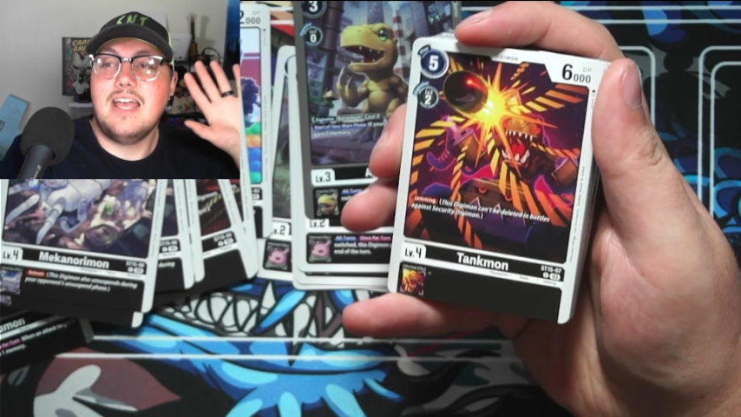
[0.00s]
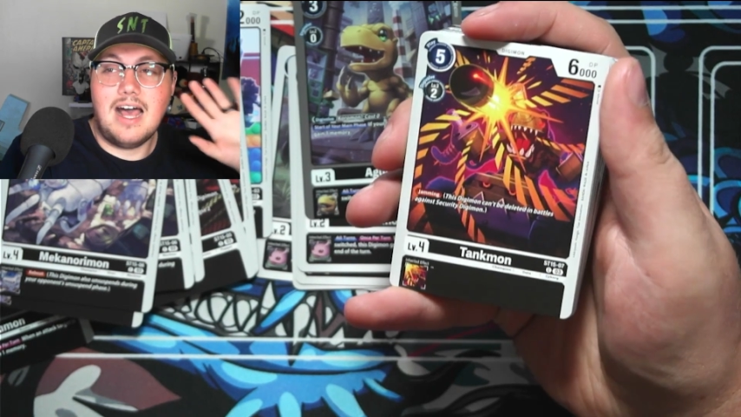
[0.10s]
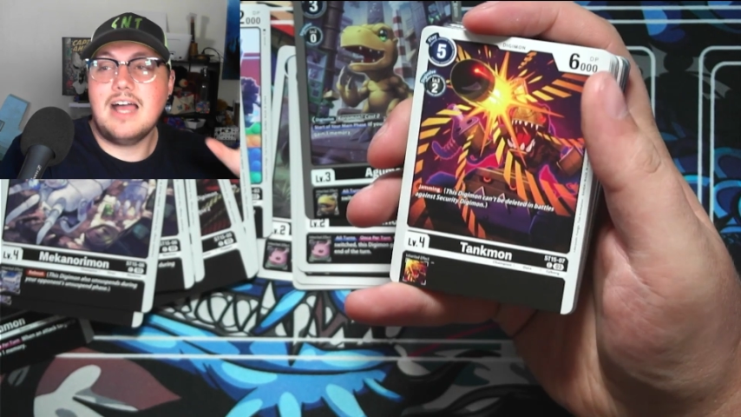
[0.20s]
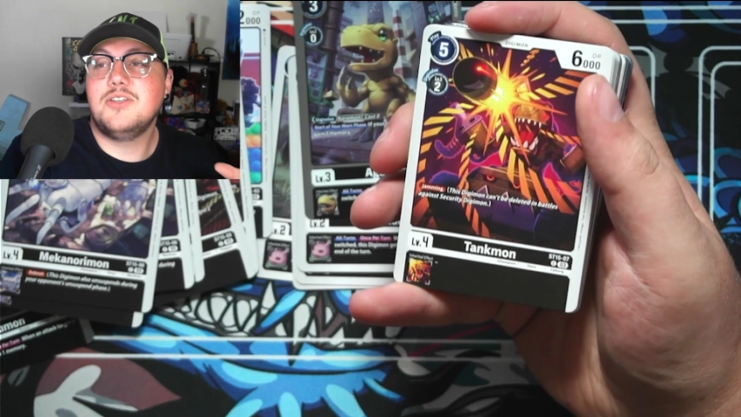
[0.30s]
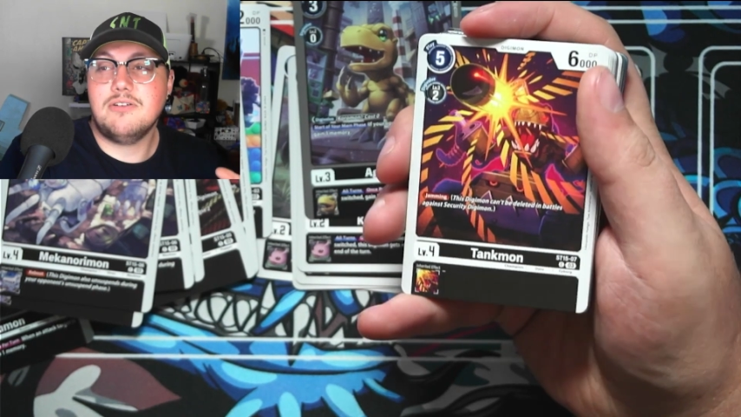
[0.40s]

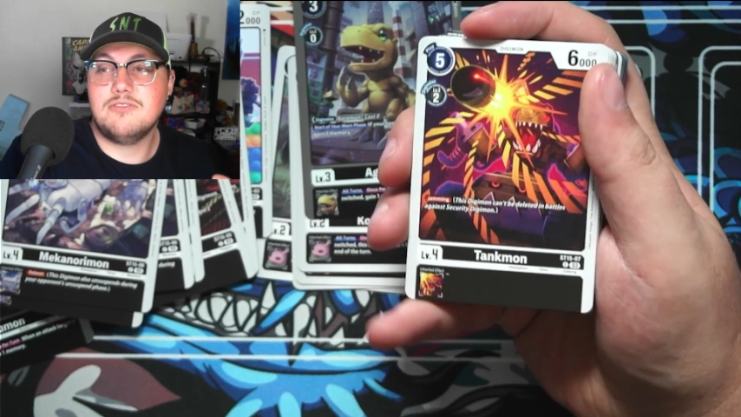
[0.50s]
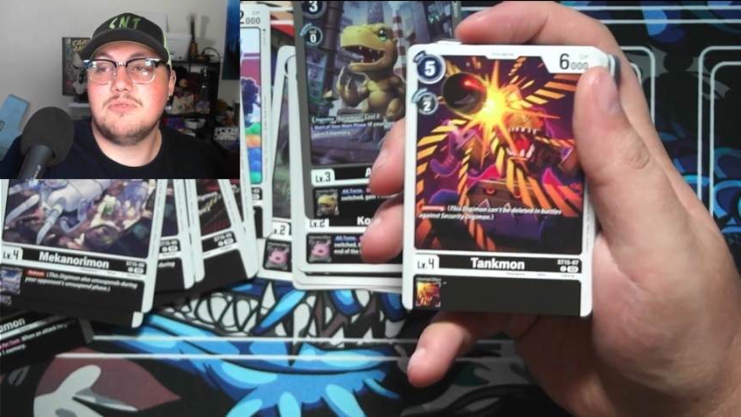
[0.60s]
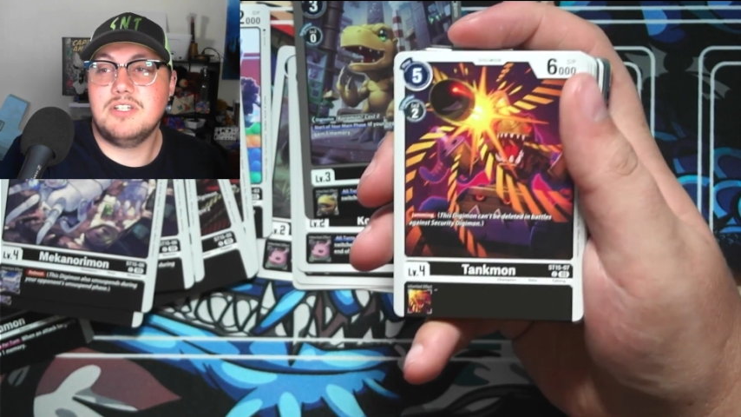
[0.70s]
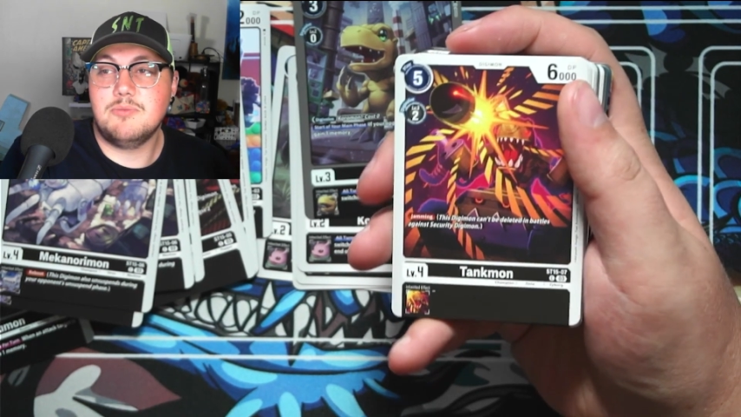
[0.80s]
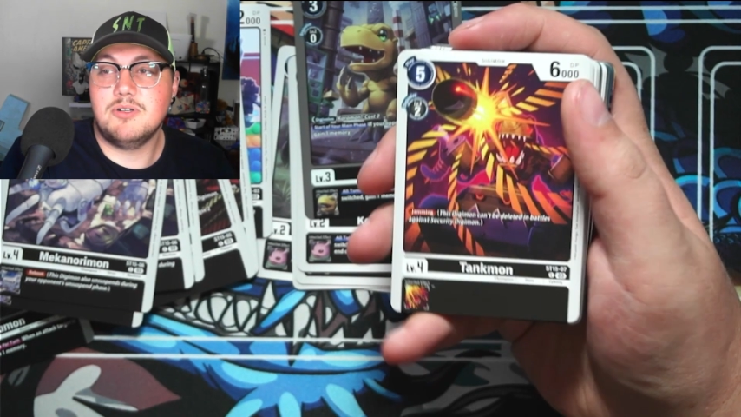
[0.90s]
I do have
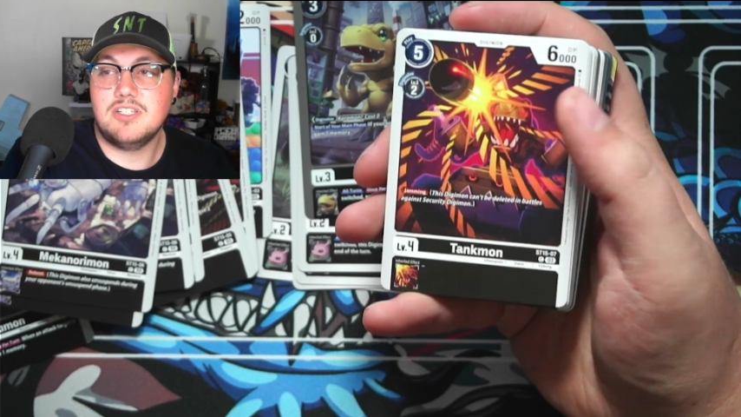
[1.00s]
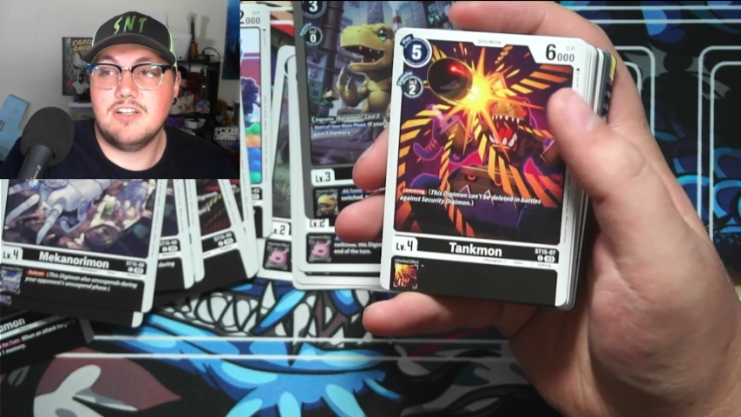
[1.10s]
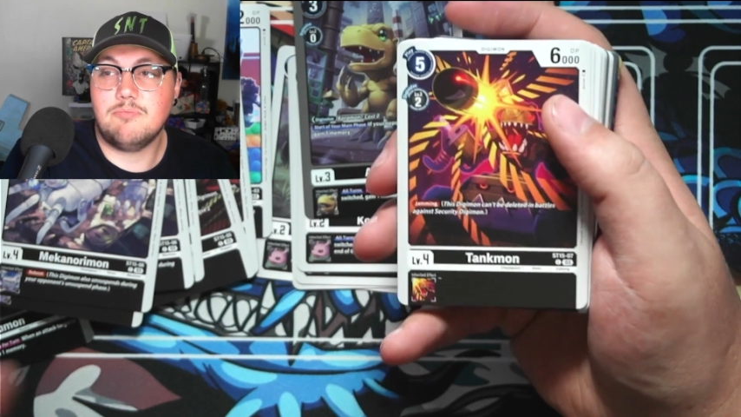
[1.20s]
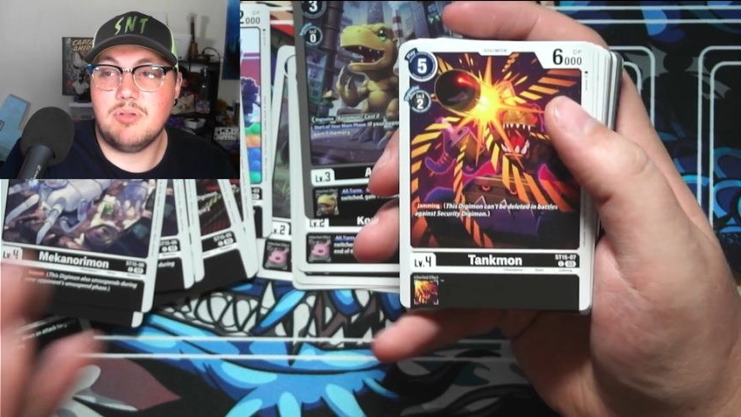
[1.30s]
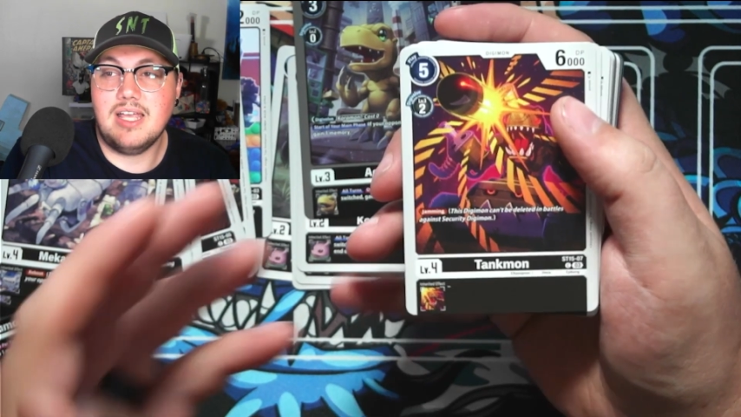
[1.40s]
some Digimon
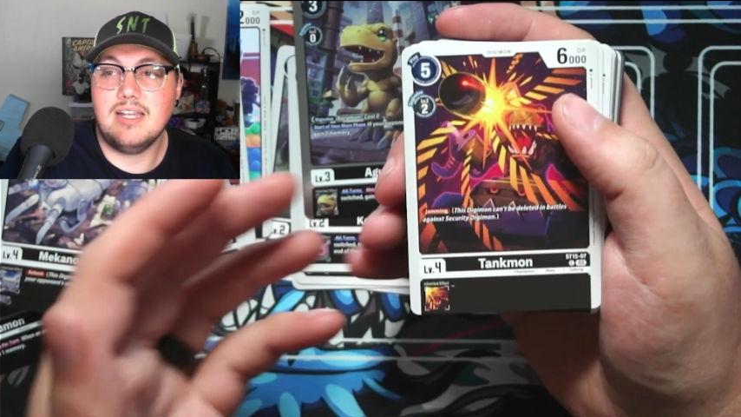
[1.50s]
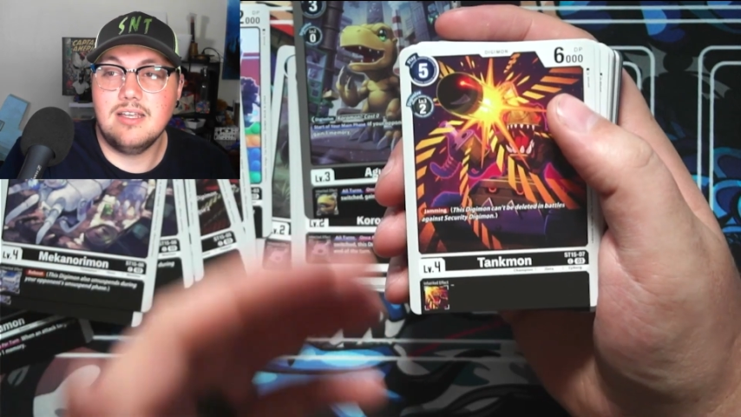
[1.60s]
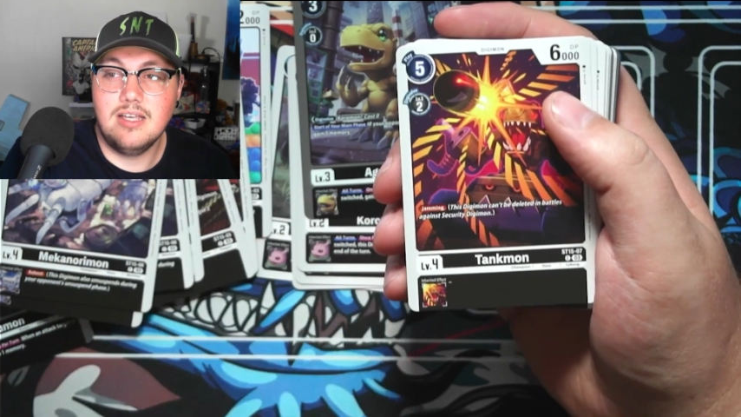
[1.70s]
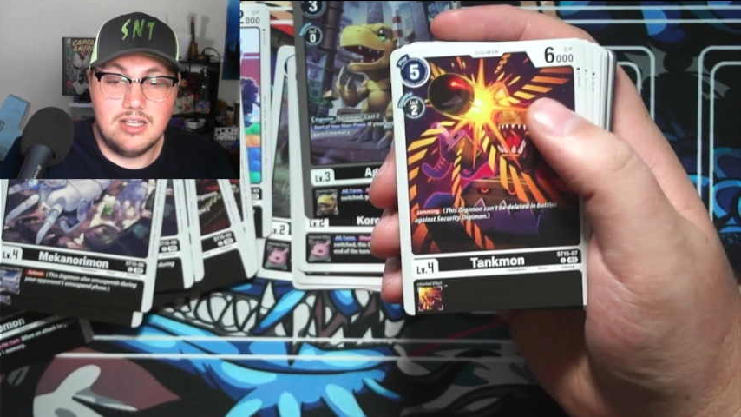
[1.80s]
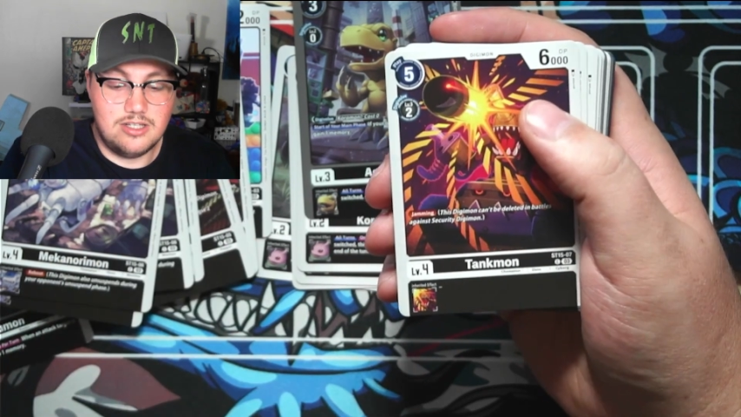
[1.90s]
stuff
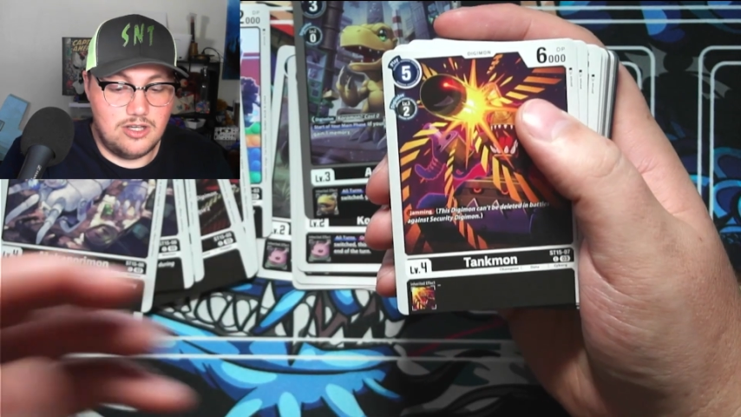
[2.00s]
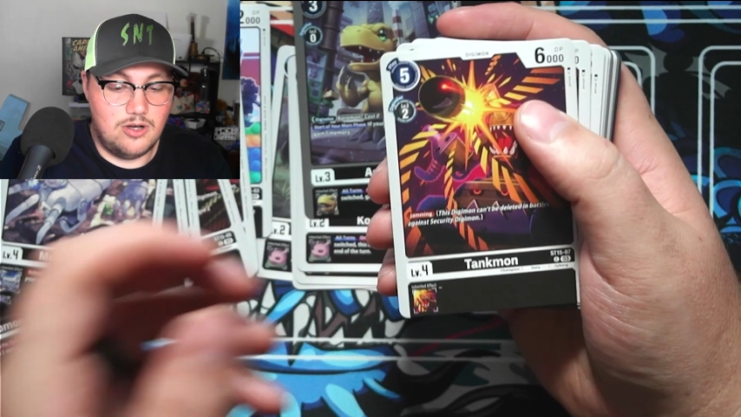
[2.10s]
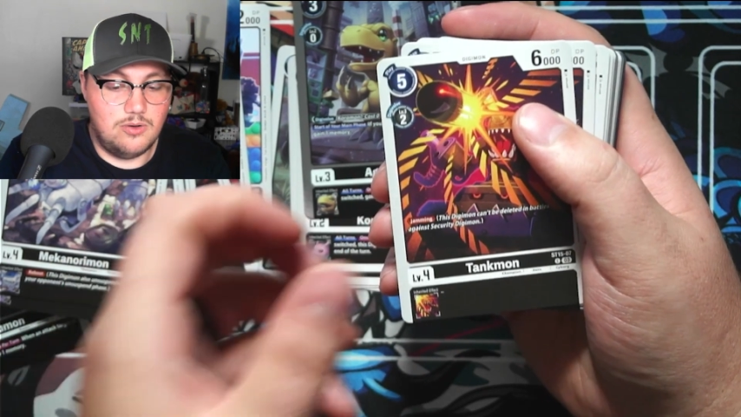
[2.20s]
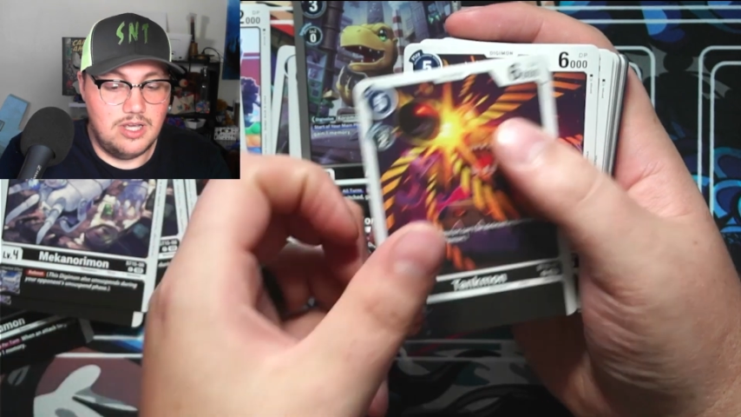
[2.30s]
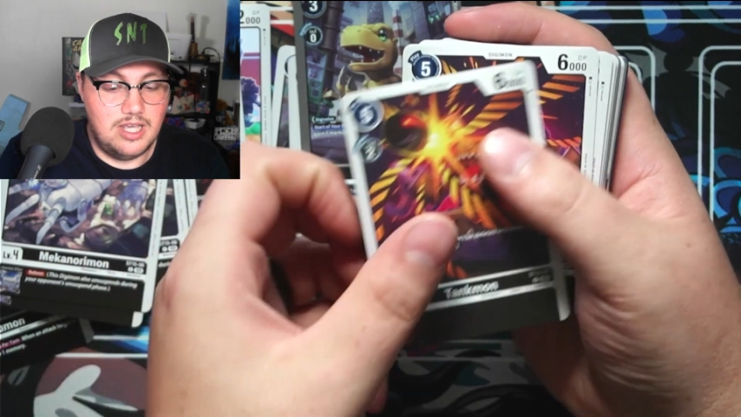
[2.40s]
planned. So